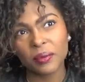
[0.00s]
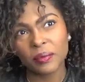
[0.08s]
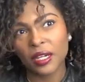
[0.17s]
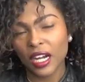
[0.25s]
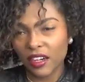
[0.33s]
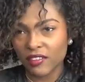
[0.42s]

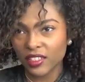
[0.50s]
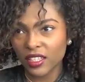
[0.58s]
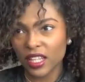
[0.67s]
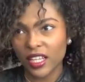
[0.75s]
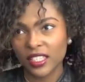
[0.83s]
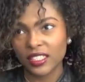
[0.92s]
but I
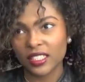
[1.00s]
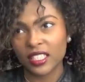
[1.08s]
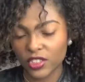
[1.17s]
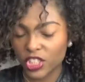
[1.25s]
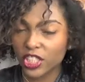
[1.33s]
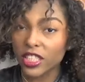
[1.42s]
realized
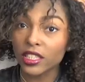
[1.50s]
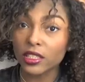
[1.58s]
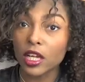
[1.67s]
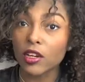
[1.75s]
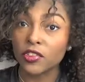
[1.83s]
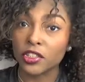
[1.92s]
that she didn't
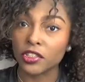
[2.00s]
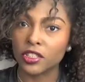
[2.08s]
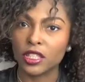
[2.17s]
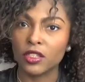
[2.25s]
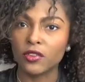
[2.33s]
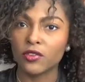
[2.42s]
love
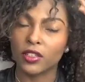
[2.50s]
herself,